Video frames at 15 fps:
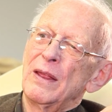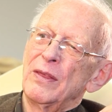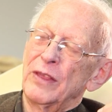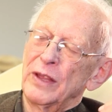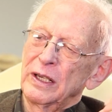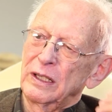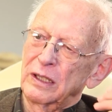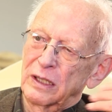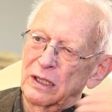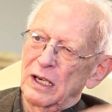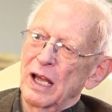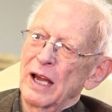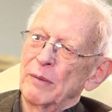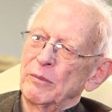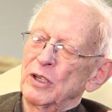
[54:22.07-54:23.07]
they
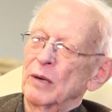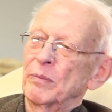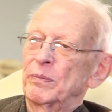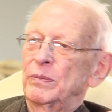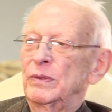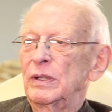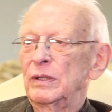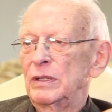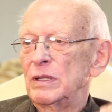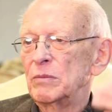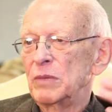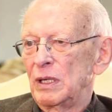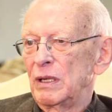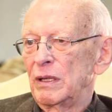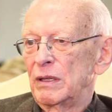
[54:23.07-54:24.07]
climbed up in the
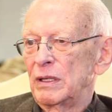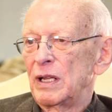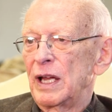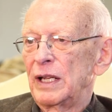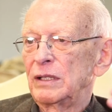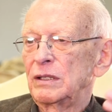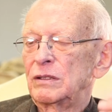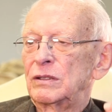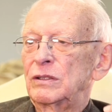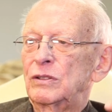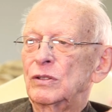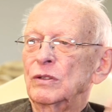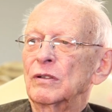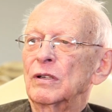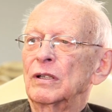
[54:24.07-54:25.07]
middle of the night
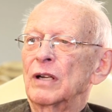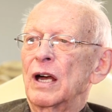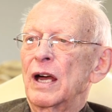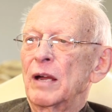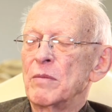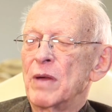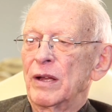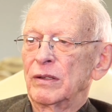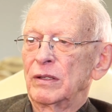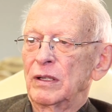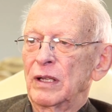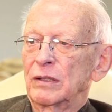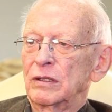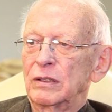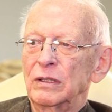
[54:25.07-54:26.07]
to a high mountain
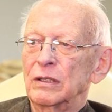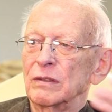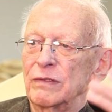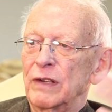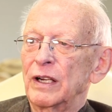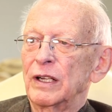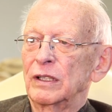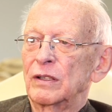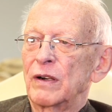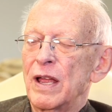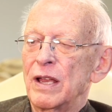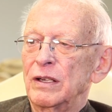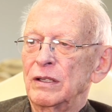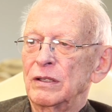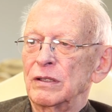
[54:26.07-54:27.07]
out near Valle
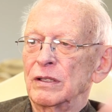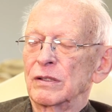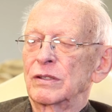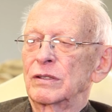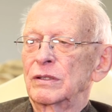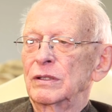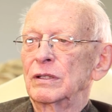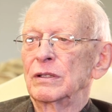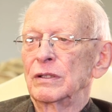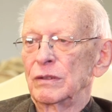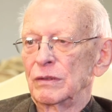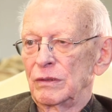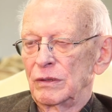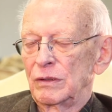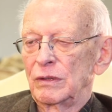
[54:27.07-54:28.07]
Grande, near, near
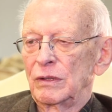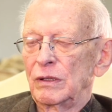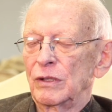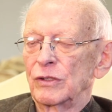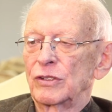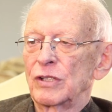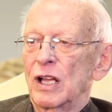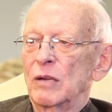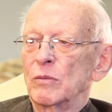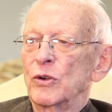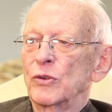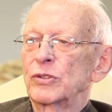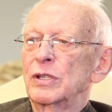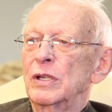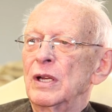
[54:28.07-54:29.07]
uh, Los Alamos,